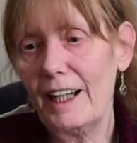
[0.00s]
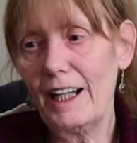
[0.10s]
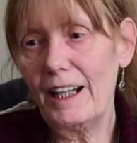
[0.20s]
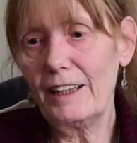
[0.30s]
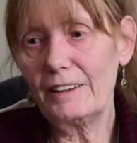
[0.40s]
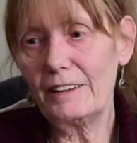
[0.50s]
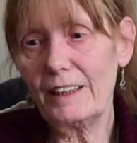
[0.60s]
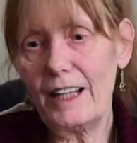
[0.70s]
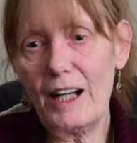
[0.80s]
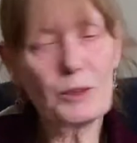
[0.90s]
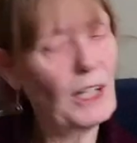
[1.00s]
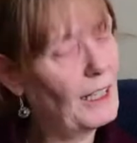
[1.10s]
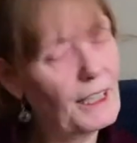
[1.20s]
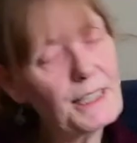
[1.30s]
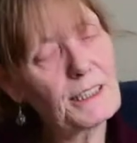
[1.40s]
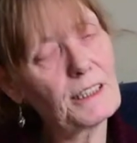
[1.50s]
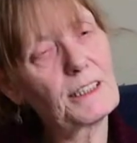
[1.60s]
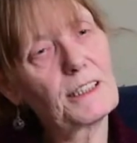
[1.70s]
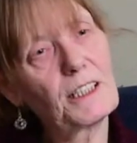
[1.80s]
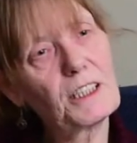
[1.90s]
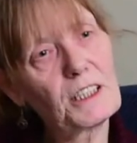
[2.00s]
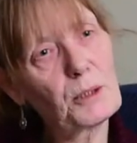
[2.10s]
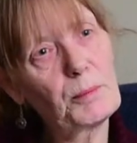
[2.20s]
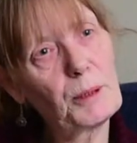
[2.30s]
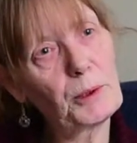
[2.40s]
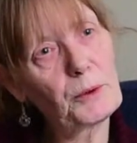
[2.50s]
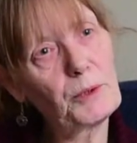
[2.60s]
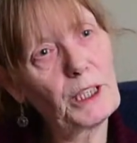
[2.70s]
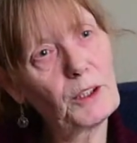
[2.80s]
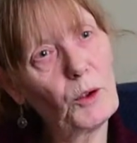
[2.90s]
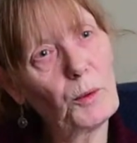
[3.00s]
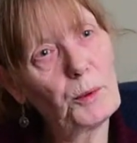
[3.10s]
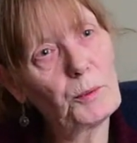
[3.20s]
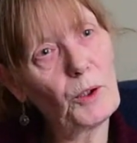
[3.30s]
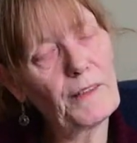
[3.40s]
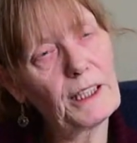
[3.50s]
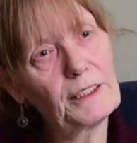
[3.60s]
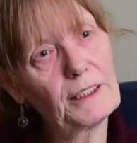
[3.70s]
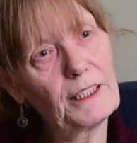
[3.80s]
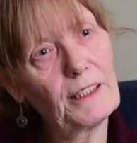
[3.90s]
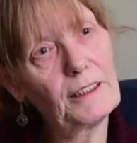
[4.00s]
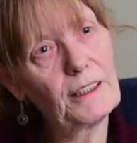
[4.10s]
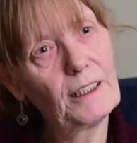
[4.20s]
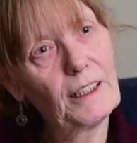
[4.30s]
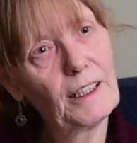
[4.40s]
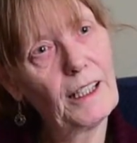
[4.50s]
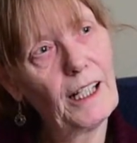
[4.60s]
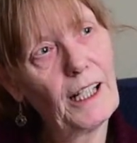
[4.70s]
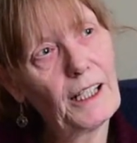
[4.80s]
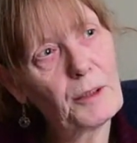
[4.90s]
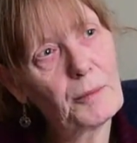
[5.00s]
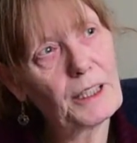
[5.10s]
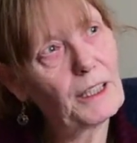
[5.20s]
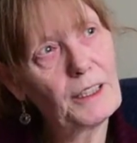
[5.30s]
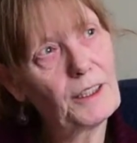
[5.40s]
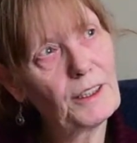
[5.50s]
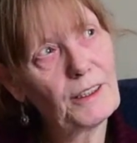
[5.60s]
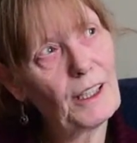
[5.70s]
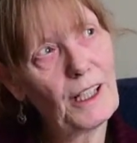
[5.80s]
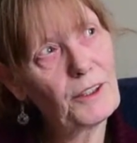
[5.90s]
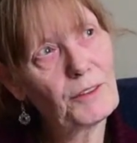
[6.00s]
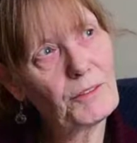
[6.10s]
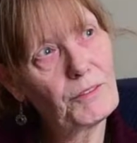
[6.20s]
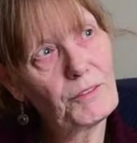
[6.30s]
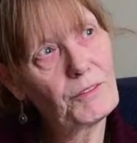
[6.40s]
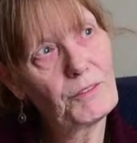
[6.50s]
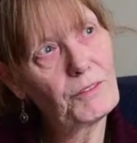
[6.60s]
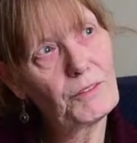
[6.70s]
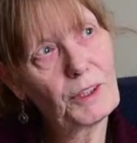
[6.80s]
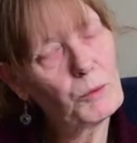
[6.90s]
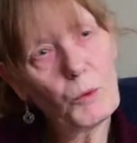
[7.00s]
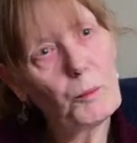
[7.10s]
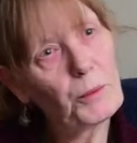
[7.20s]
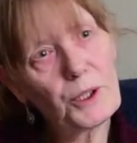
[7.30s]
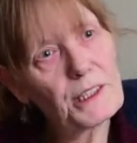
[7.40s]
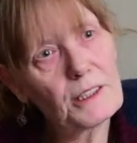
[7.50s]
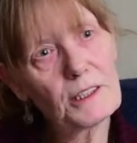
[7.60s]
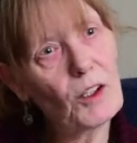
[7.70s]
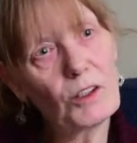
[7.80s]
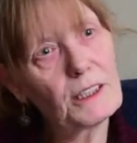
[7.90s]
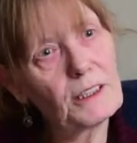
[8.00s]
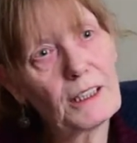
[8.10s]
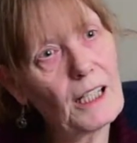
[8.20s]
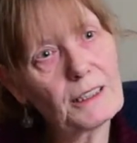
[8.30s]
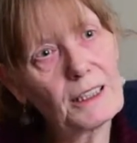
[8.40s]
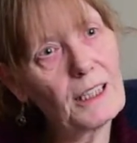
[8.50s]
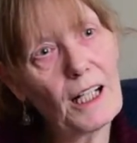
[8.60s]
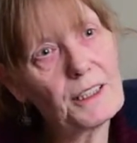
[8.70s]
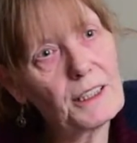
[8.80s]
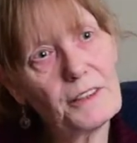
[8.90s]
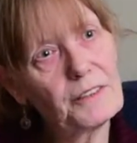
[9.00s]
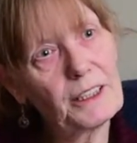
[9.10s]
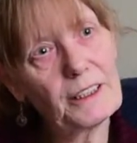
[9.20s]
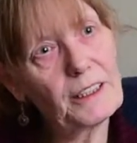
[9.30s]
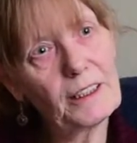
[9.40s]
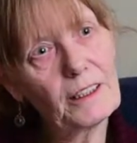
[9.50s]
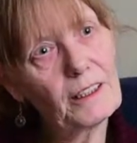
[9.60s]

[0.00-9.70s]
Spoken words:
And I listen to the people who ring up and what they say, and I'm thinking, I don't think one person's got it, has any idea really.